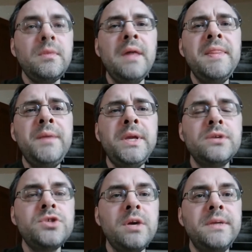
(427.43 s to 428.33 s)
And then we
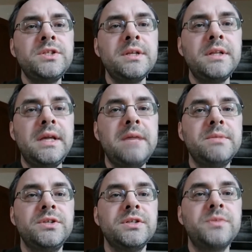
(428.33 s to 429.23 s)
can show each other the
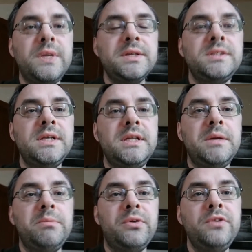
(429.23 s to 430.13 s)
images and we can see the
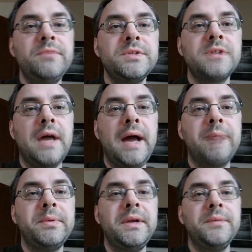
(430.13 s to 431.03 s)
improvements that are
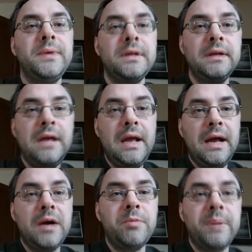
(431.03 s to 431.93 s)
happening. We can
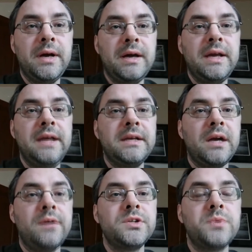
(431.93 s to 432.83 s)
help
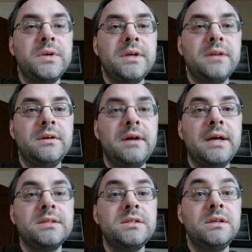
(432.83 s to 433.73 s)
encourage one another
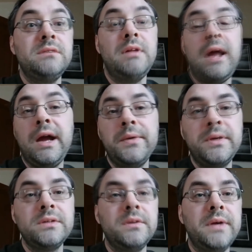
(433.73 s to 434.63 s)
as to how we
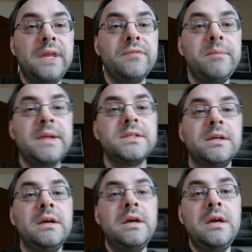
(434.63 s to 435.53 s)
could do it even
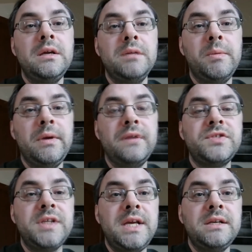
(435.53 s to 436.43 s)
better. You might have
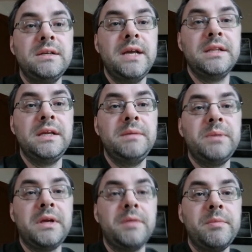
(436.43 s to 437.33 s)
seen in the
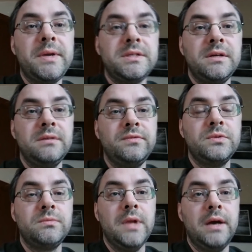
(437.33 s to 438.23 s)
Become a Better
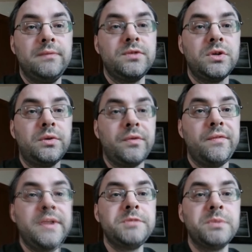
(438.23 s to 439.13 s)
Photographer
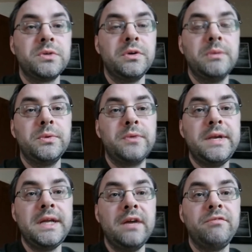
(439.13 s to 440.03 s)
Facebook group
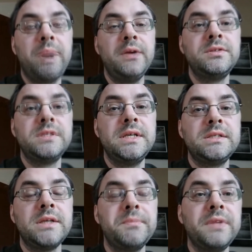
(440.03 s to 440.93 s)
already, I've posted
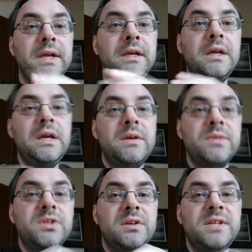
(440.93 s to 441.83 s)
something
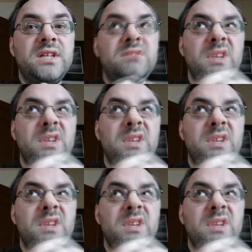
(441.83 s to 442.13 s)
which I did.